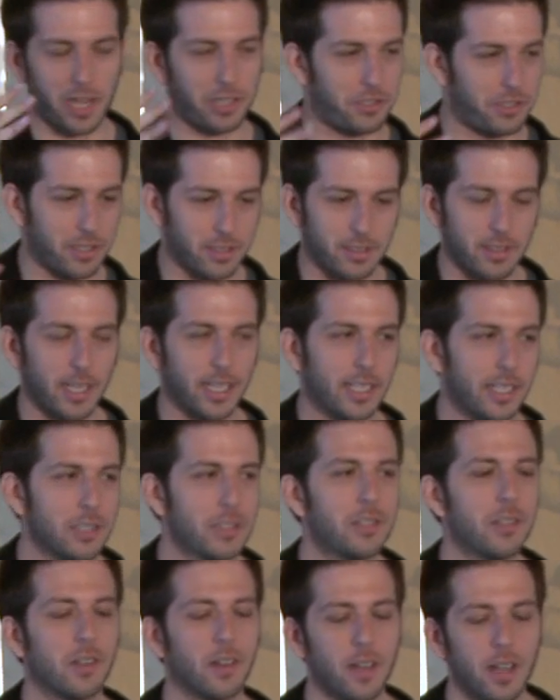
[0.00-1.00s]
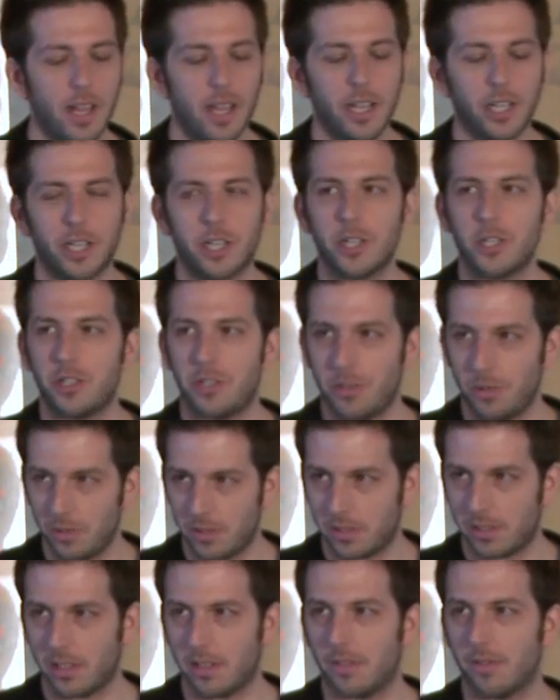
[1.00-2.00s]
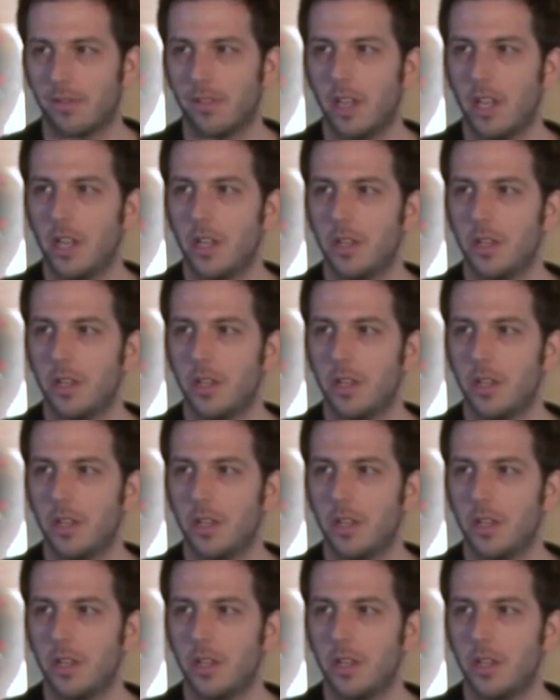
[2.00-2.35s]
and just like, because they're conducive